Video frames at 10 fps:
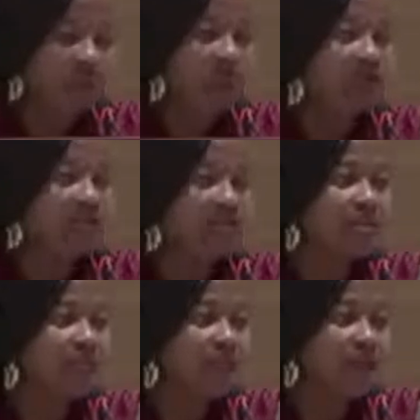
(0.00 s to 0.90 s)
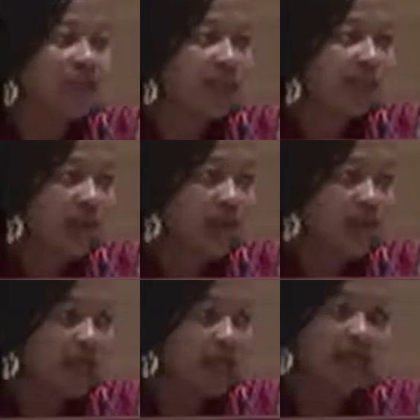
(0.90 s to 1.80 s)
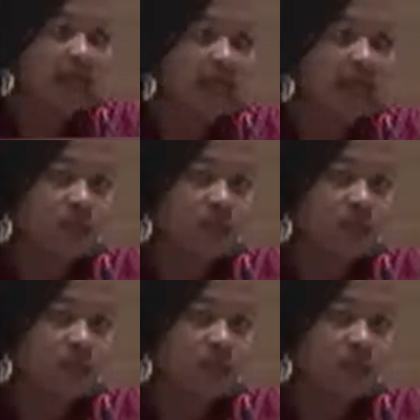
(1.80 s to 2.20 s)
be the legacy that we leave behind us.